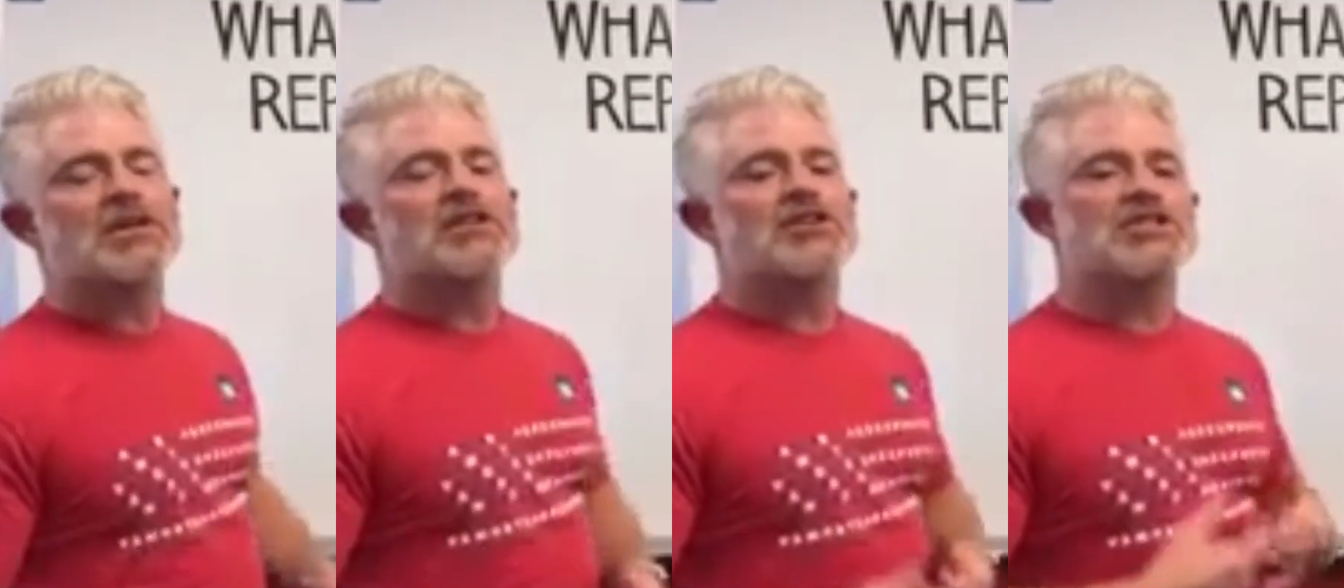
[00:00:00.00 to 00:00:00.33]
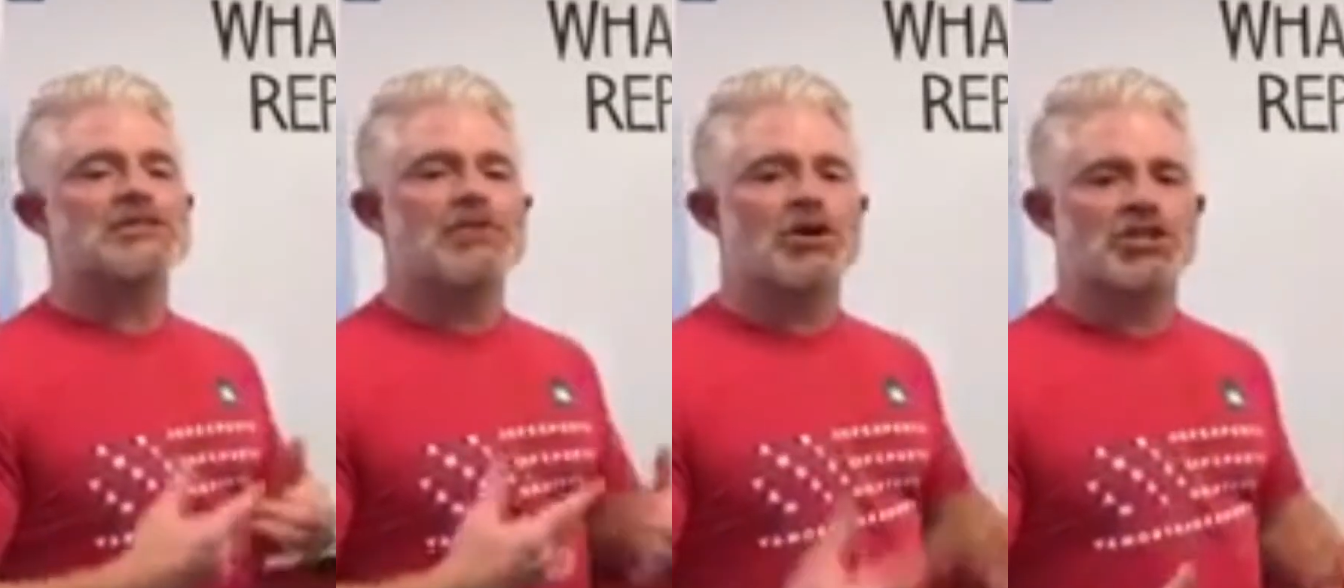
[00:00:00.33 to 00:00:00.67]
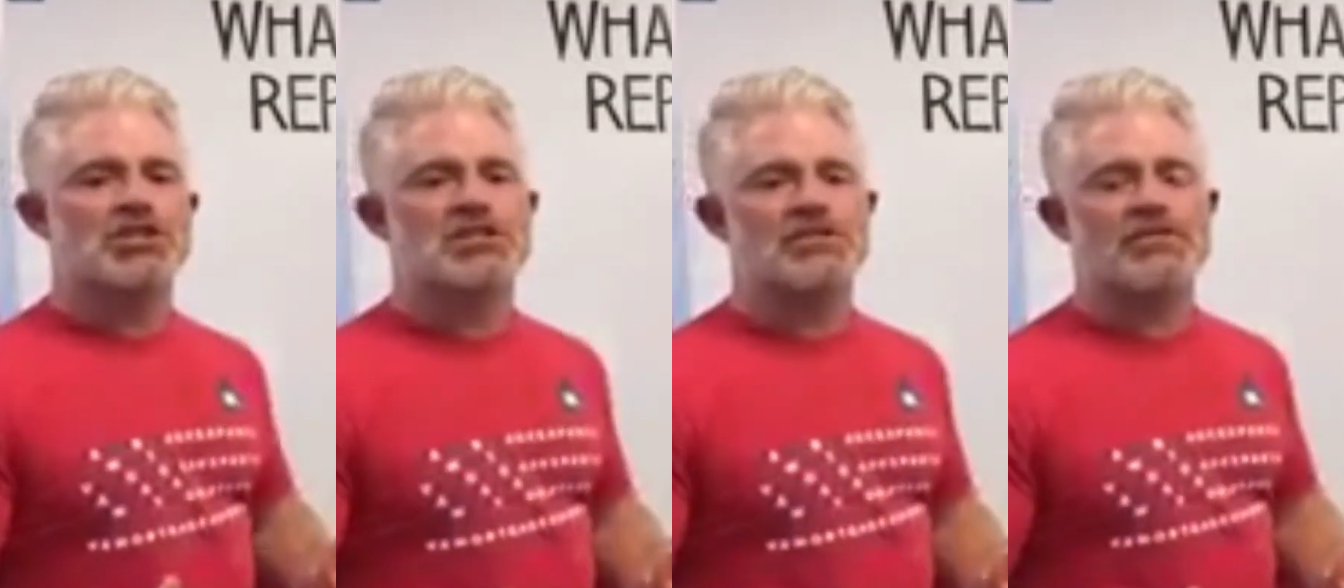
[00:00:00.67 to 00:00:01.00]
There's
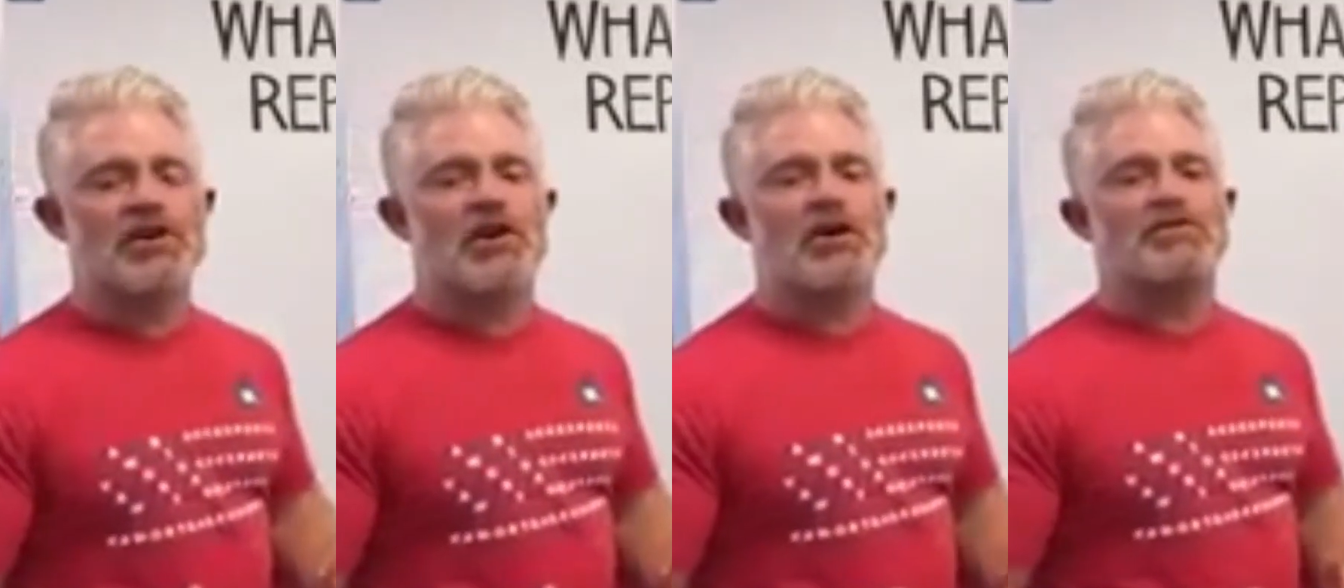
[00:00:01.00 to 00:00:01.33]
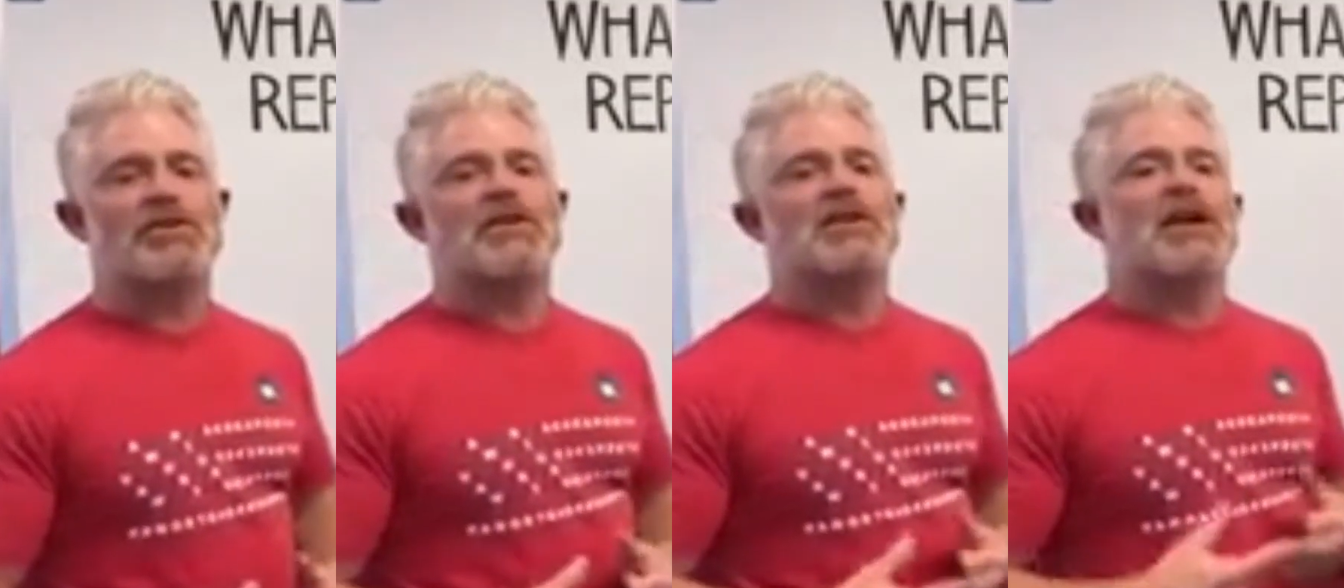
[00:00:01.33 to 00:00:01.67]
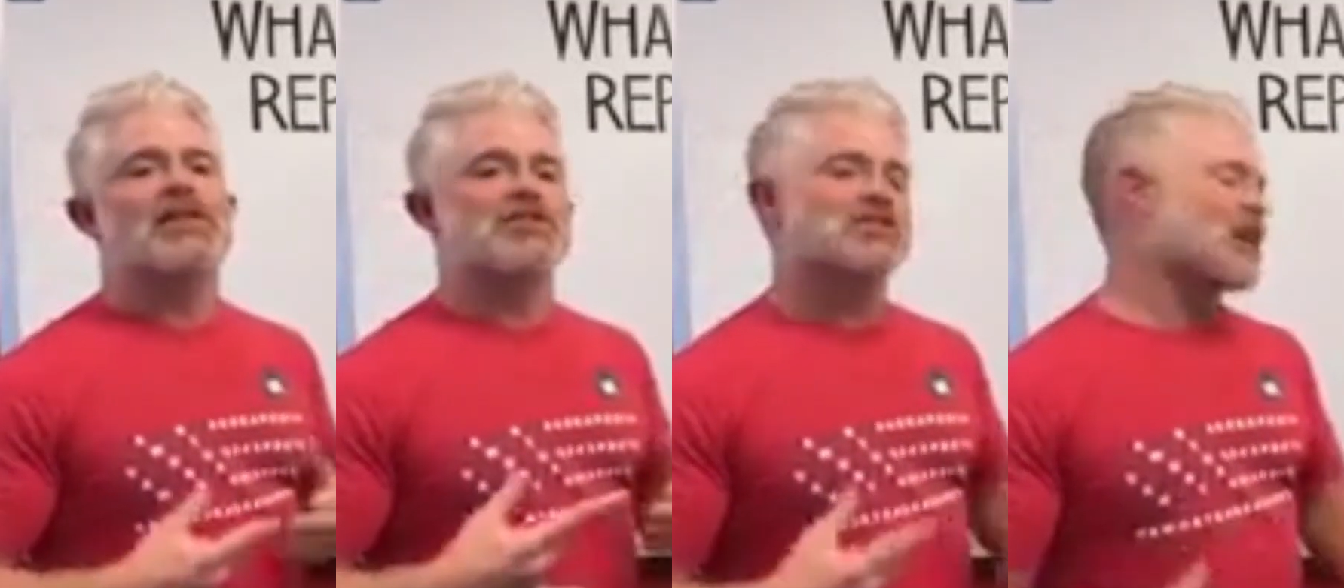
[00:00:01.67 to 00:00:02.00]
emotions involved
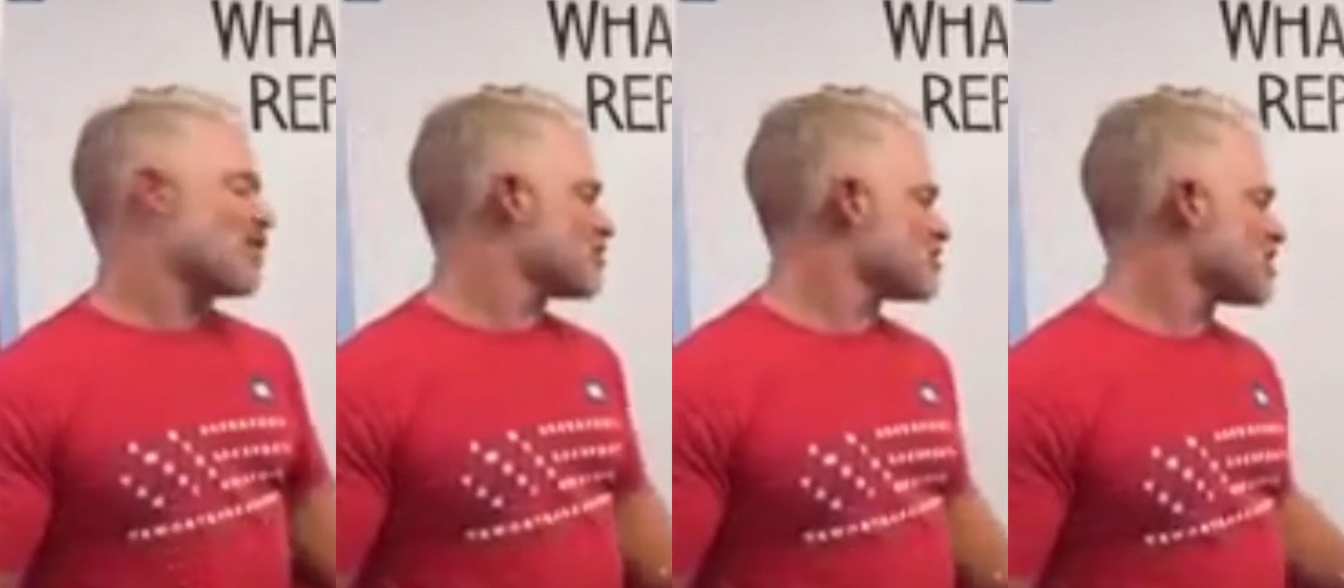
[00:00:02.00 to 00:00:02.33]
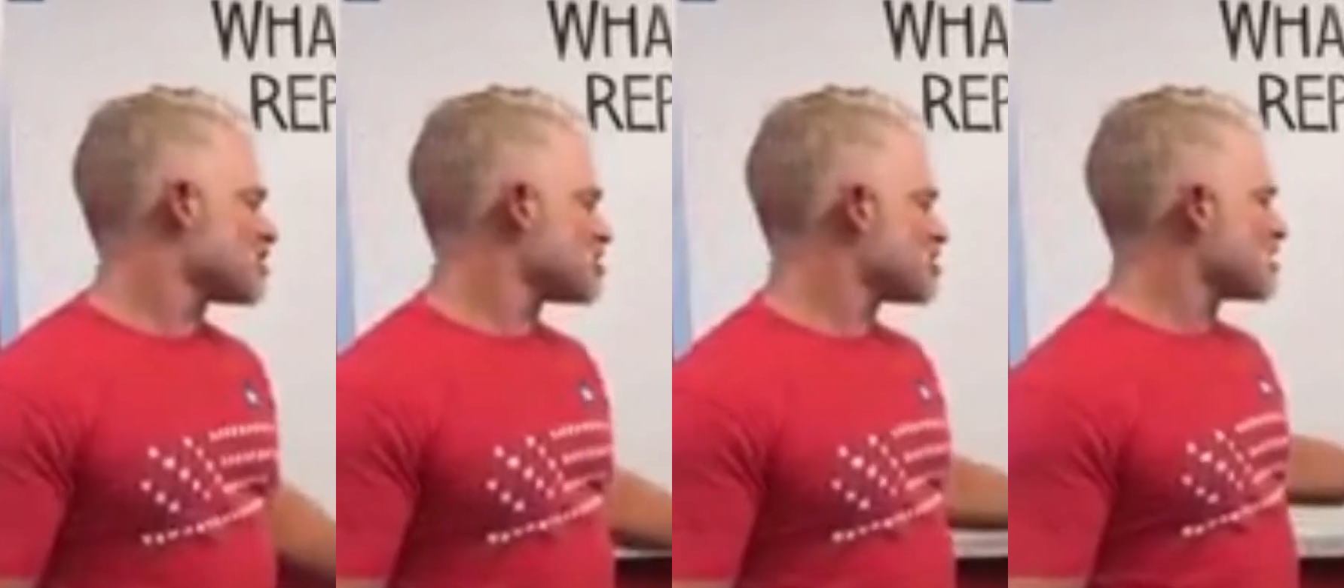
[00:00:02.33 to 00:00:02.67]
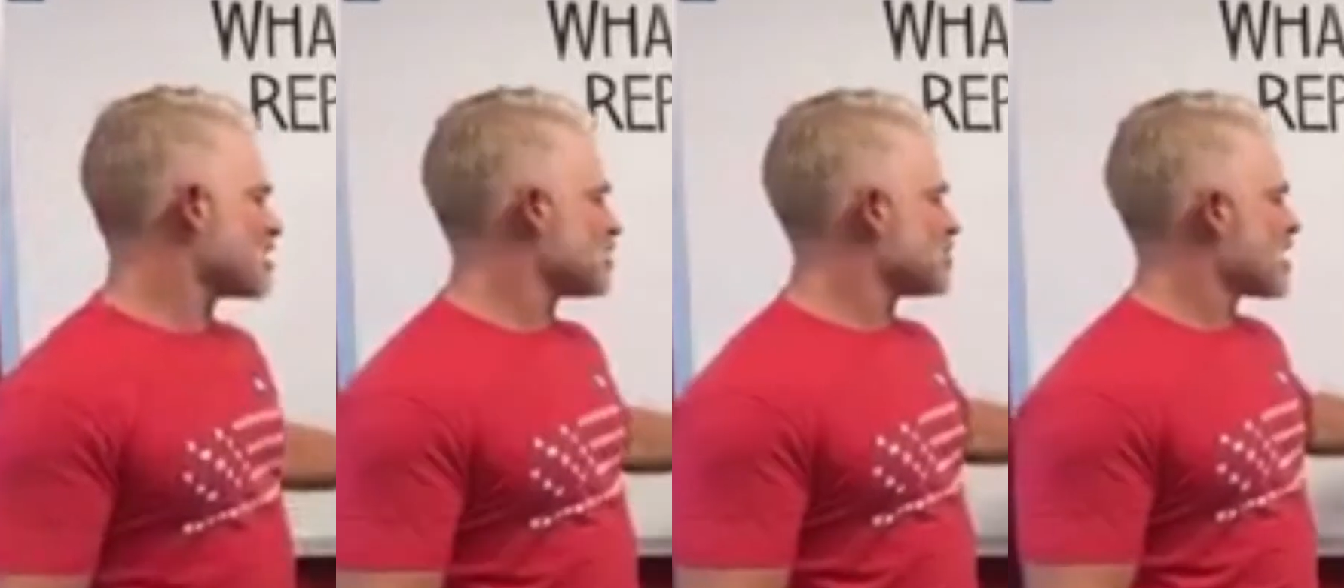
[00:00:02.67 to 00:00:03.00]
and there's conversations that
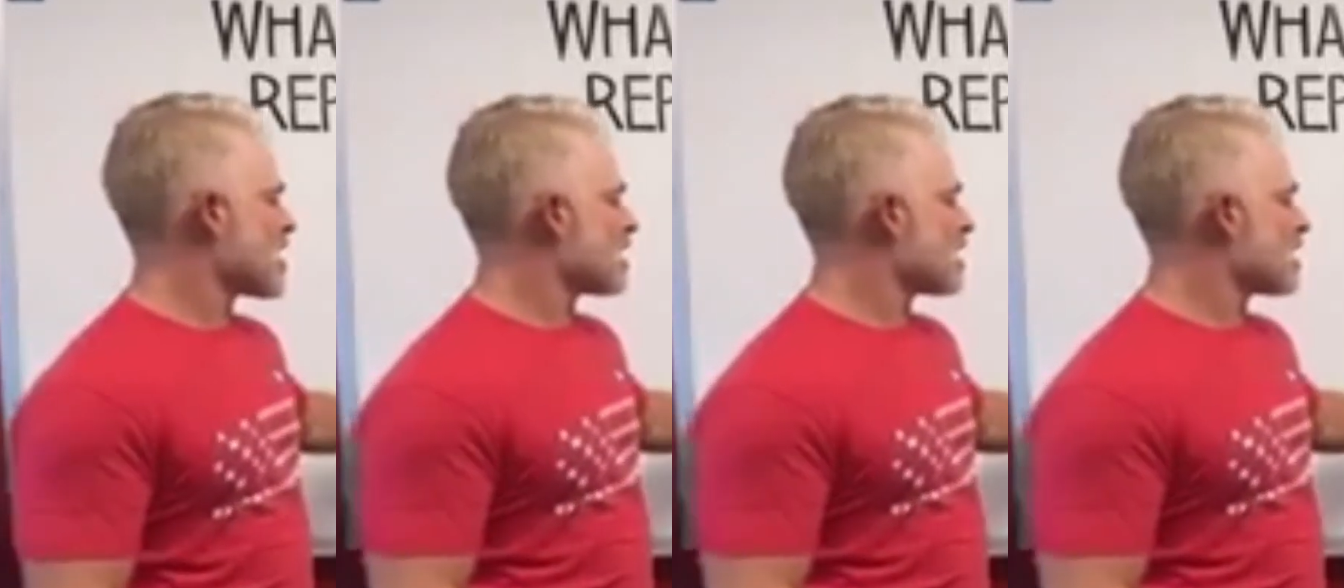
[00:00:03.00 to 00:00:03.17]
need to be